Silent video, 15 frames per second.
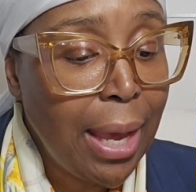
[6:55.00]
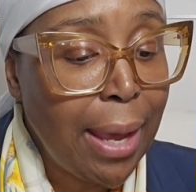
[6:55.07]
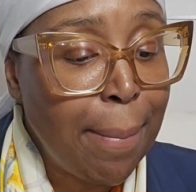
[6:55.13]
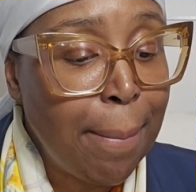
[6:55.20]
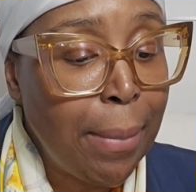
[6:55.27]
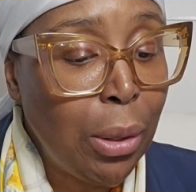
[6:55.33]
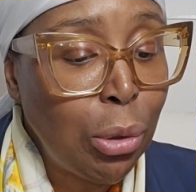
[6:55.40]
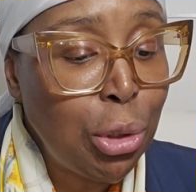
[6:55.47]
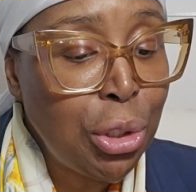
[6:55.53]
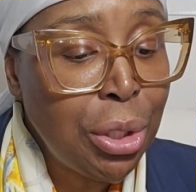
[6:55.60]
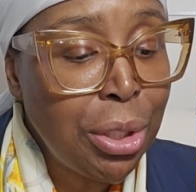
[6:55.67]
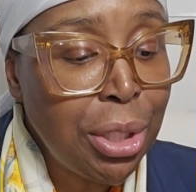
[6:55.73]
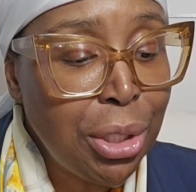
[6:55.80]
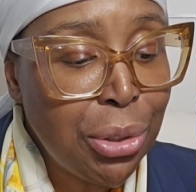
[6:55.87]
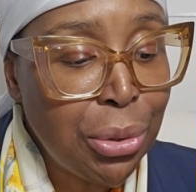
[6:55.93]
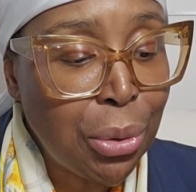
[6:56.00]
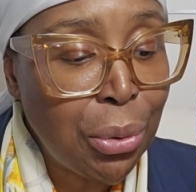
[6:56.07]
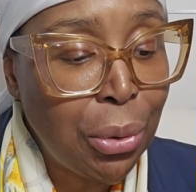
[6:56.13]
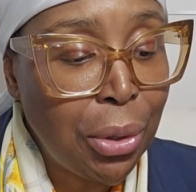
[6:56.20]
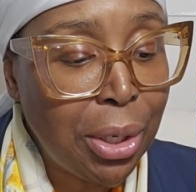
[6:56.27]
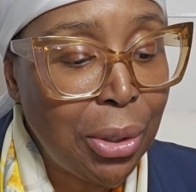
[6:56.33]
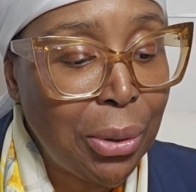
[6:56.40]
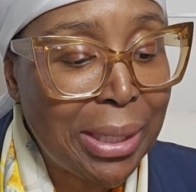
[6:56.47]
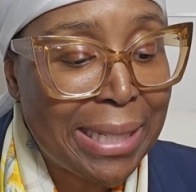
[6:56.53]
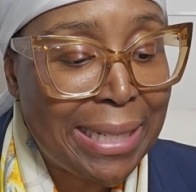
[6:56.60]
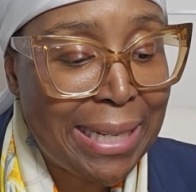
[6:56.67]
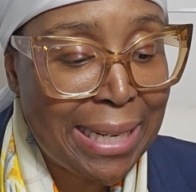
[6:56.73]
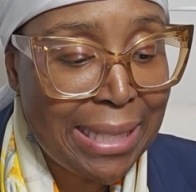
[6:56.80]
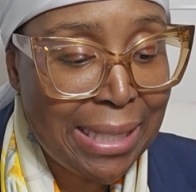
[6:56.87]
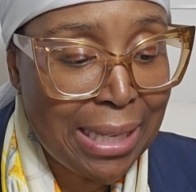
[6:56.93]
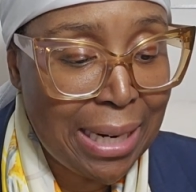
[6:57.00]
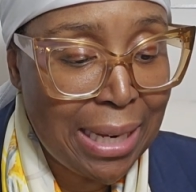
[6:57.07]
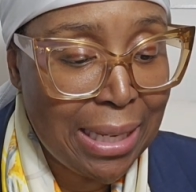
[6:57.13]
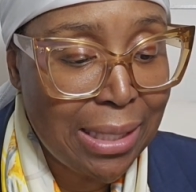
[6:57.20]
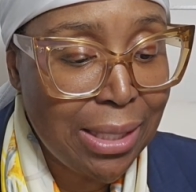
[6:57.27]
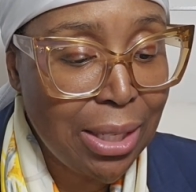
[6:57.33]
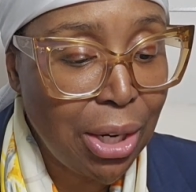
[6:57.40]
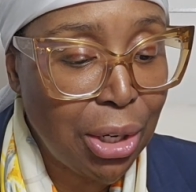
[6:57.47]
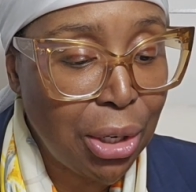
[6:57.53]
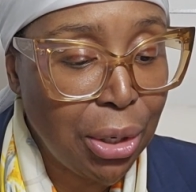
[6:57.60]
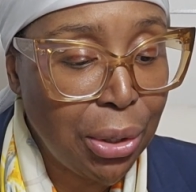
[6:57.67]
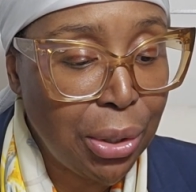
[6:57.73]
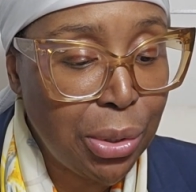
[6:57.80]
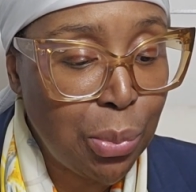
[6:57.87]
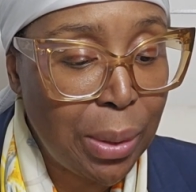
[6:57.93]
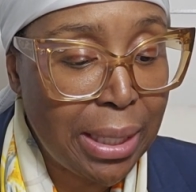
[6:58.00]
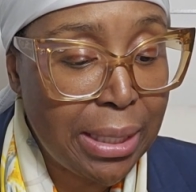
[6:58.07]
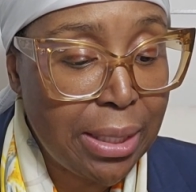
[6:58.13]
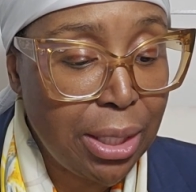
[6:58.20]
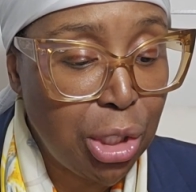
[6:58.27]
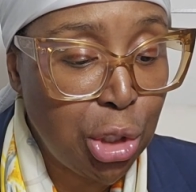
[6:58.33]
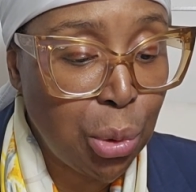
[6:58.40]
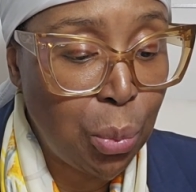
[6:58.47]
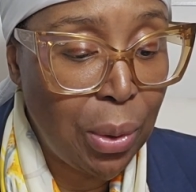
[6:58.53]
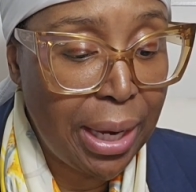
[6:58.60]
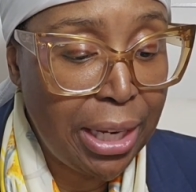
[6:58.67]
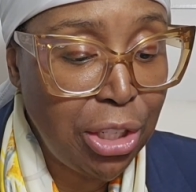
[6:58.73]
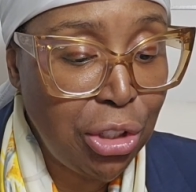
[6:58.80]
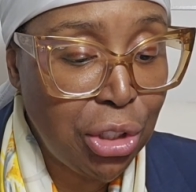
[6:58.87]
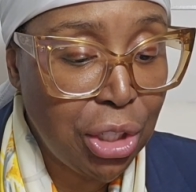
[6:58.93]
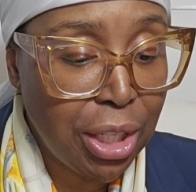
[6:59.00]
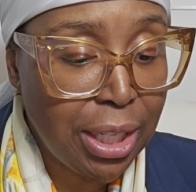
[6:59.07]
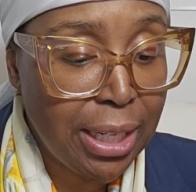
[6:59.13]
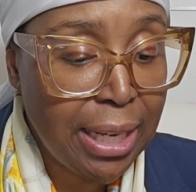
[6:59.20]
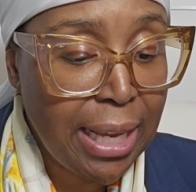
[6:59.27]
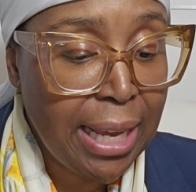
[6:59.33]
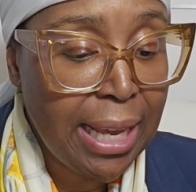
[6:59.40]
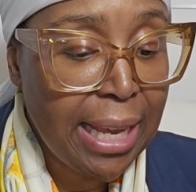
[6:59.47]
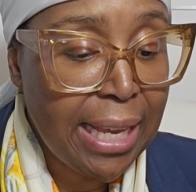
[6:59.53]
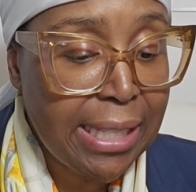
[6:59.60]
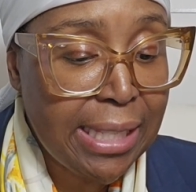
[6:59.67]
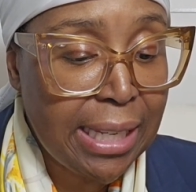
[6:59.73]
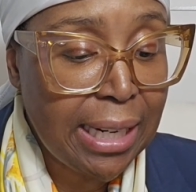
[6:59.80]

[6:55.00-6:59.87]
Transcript: Emotional discord or dissonance occurs when a situation is